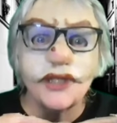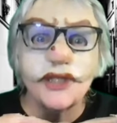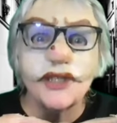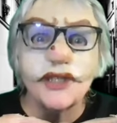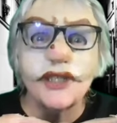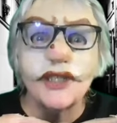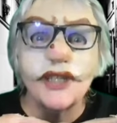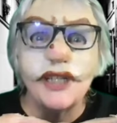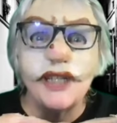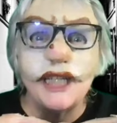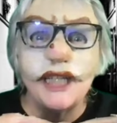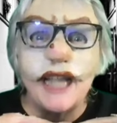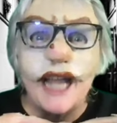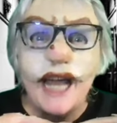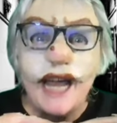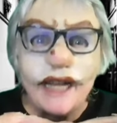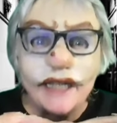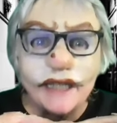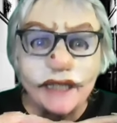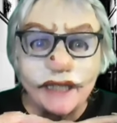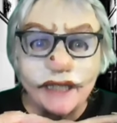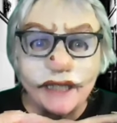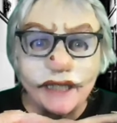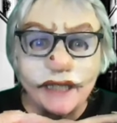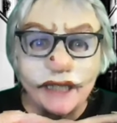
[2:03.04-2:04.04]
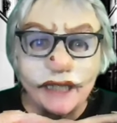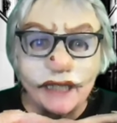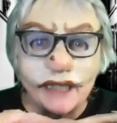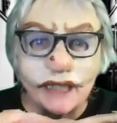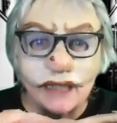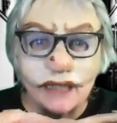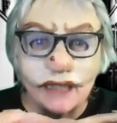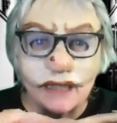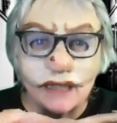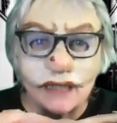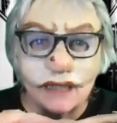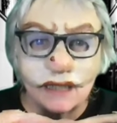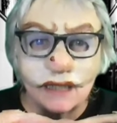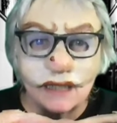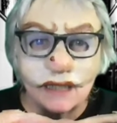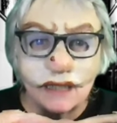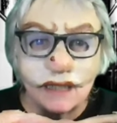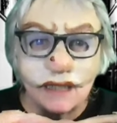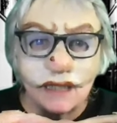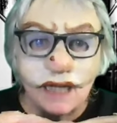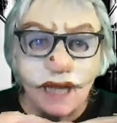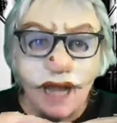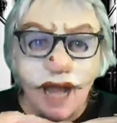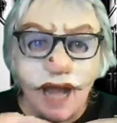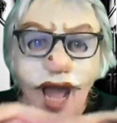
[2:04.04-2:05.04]
Celastic.
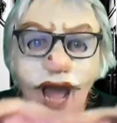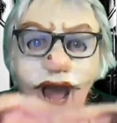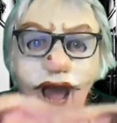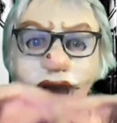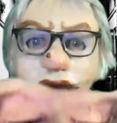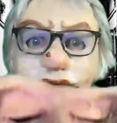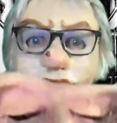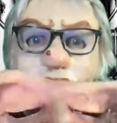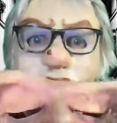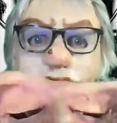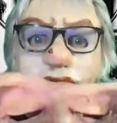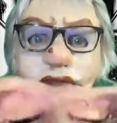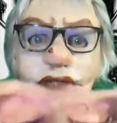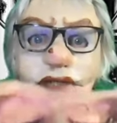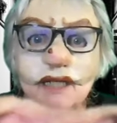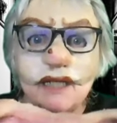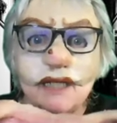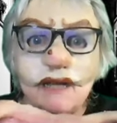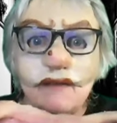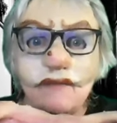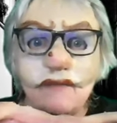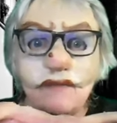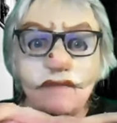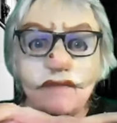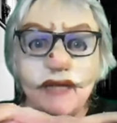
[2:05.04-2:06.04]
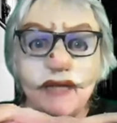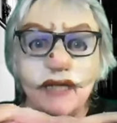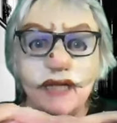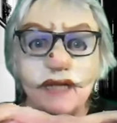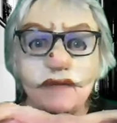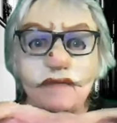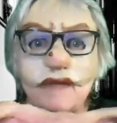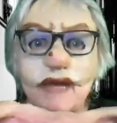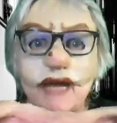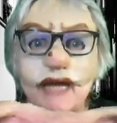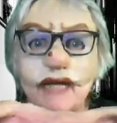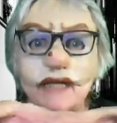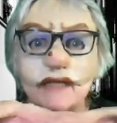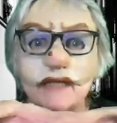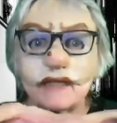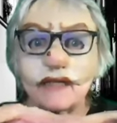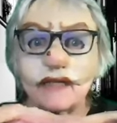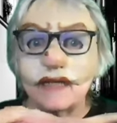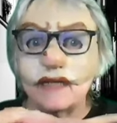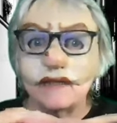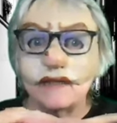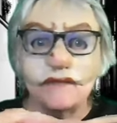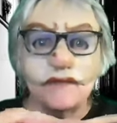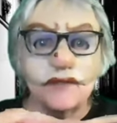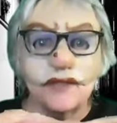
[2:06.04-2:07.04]
I would never make a mask
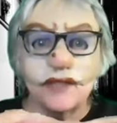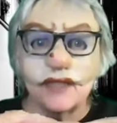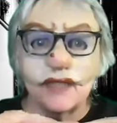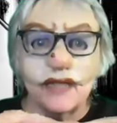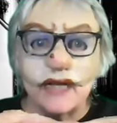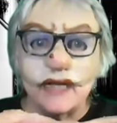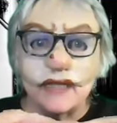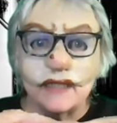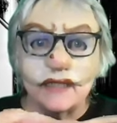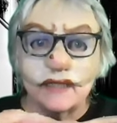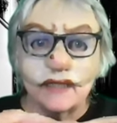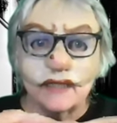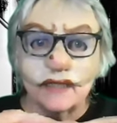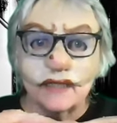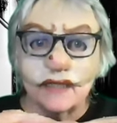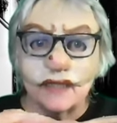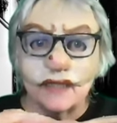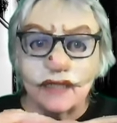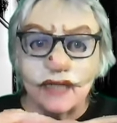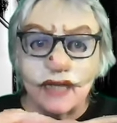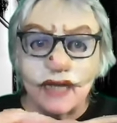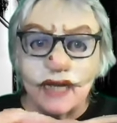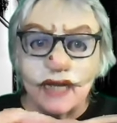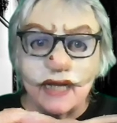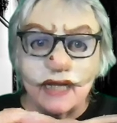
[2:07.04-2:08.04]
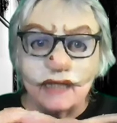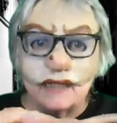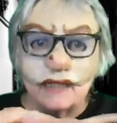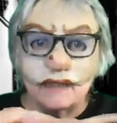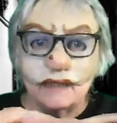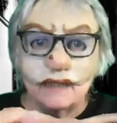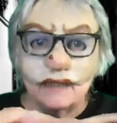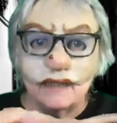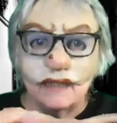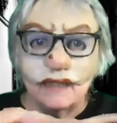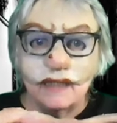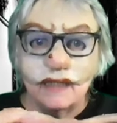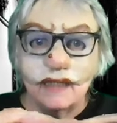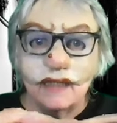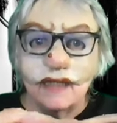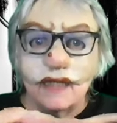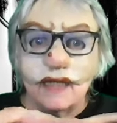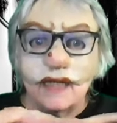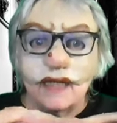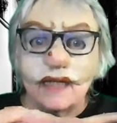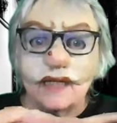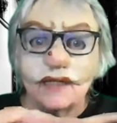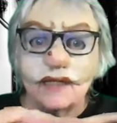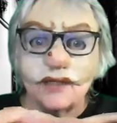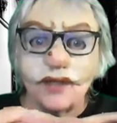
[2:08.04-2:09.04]
out of Celastic today.
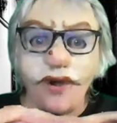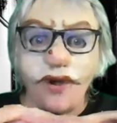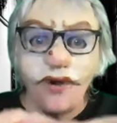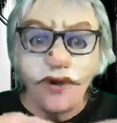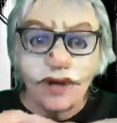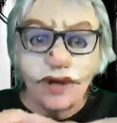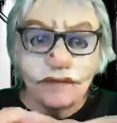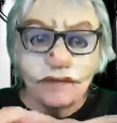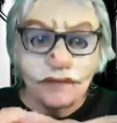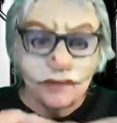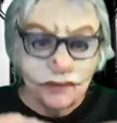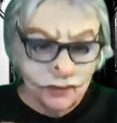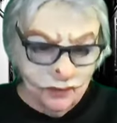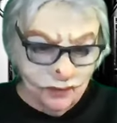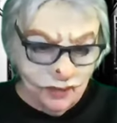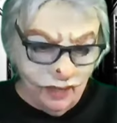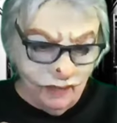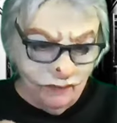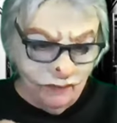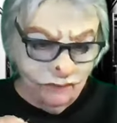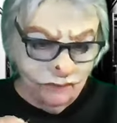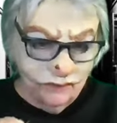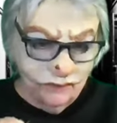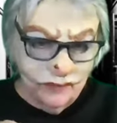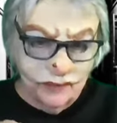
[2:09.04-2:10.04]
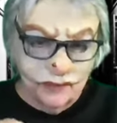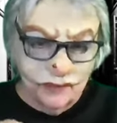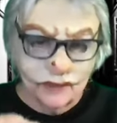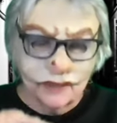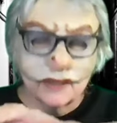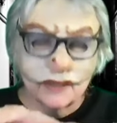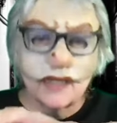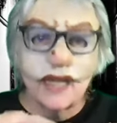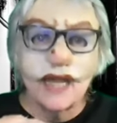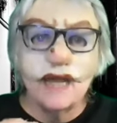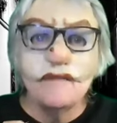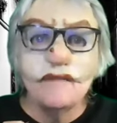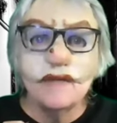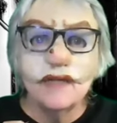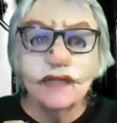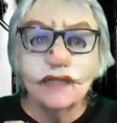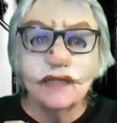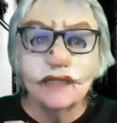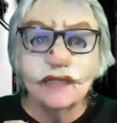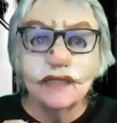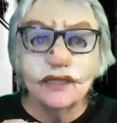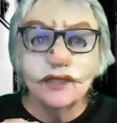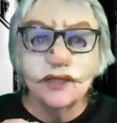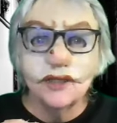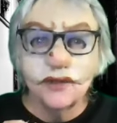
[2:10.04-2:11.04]
It's horrible stuff. It's
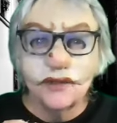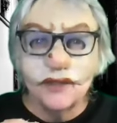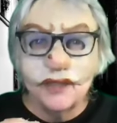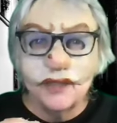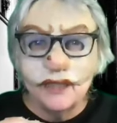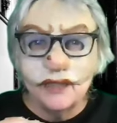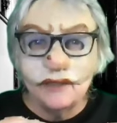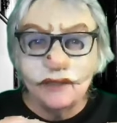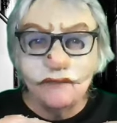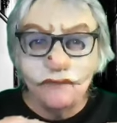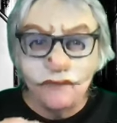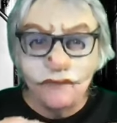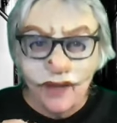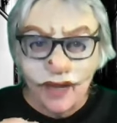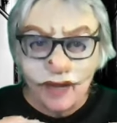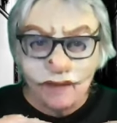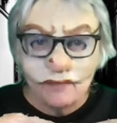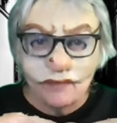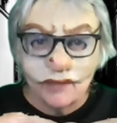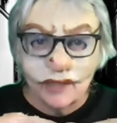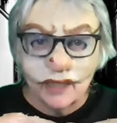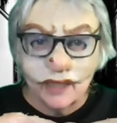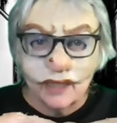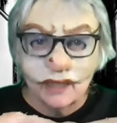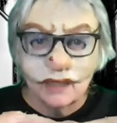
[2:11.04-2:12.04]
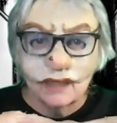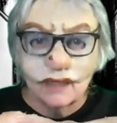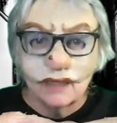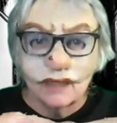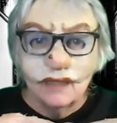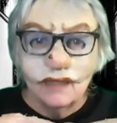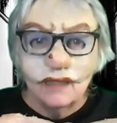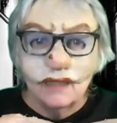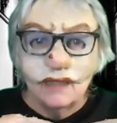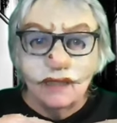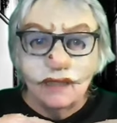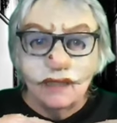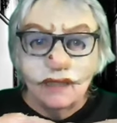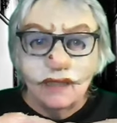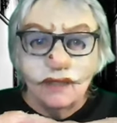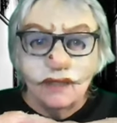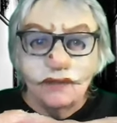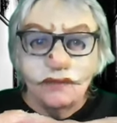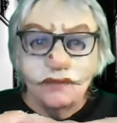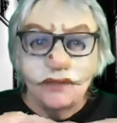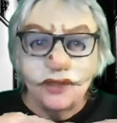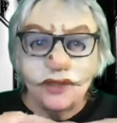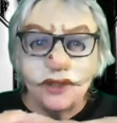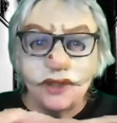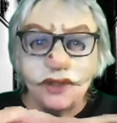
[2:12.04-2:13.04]
chemically treated fabric,
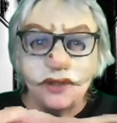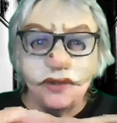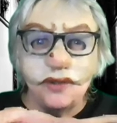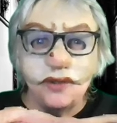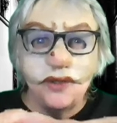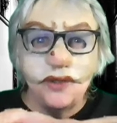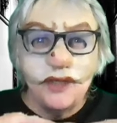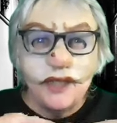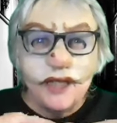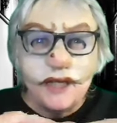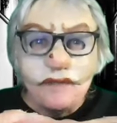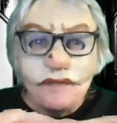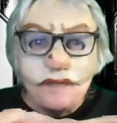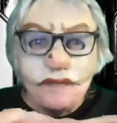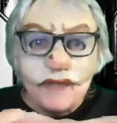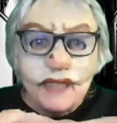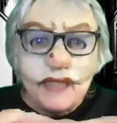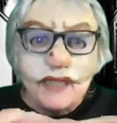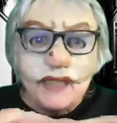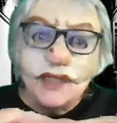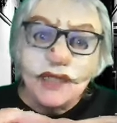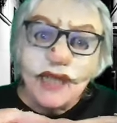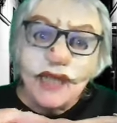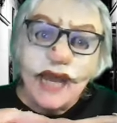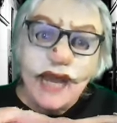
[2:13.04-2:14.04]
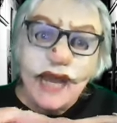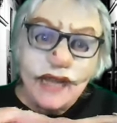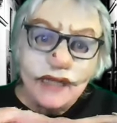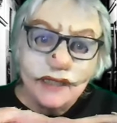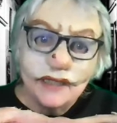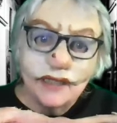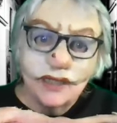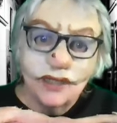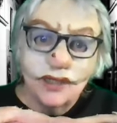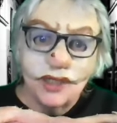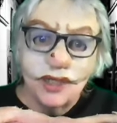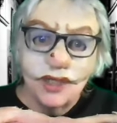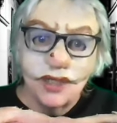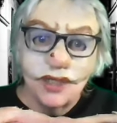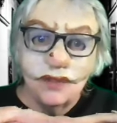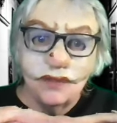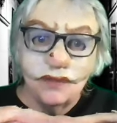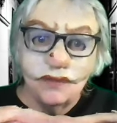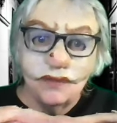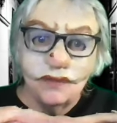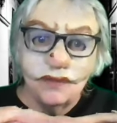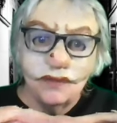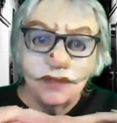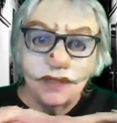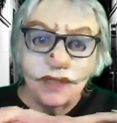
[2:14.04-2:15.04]
which you dip into
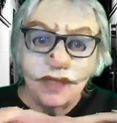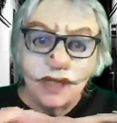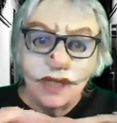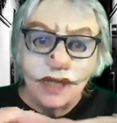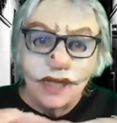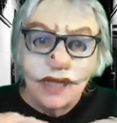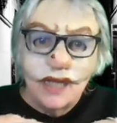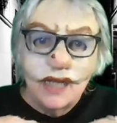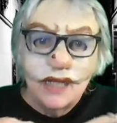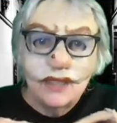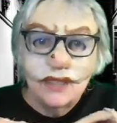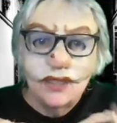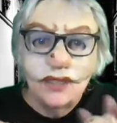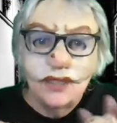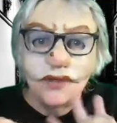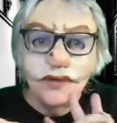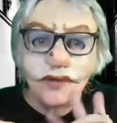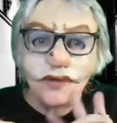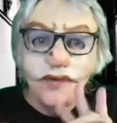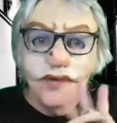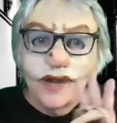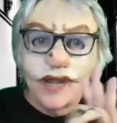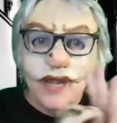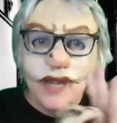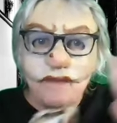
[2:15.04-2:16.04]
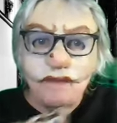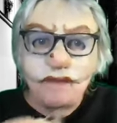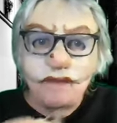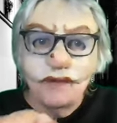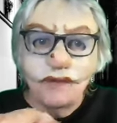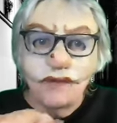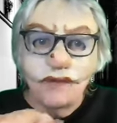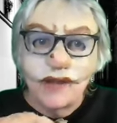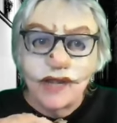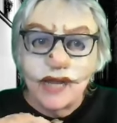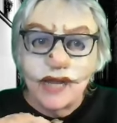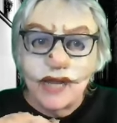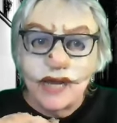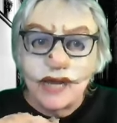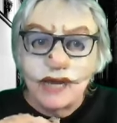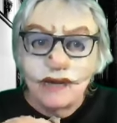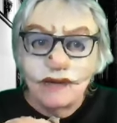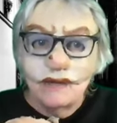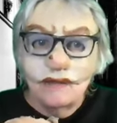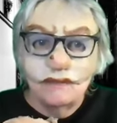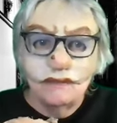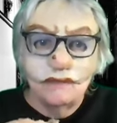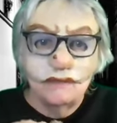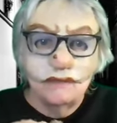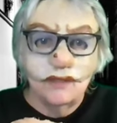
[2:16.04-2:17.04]
acetone, and then you wrap
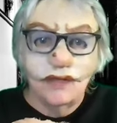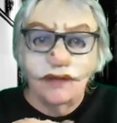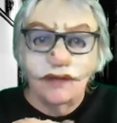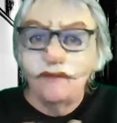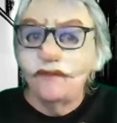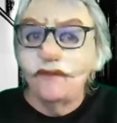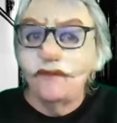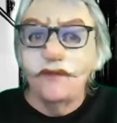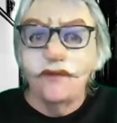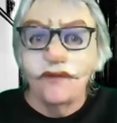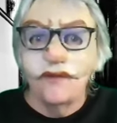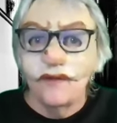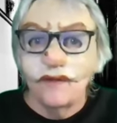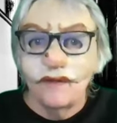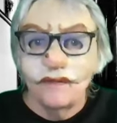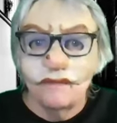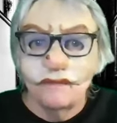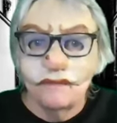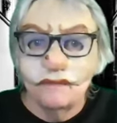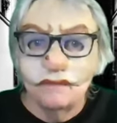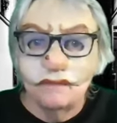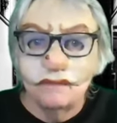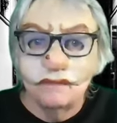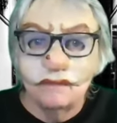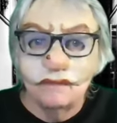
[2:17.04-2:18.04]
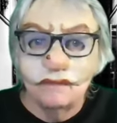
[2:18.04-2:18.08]
around a form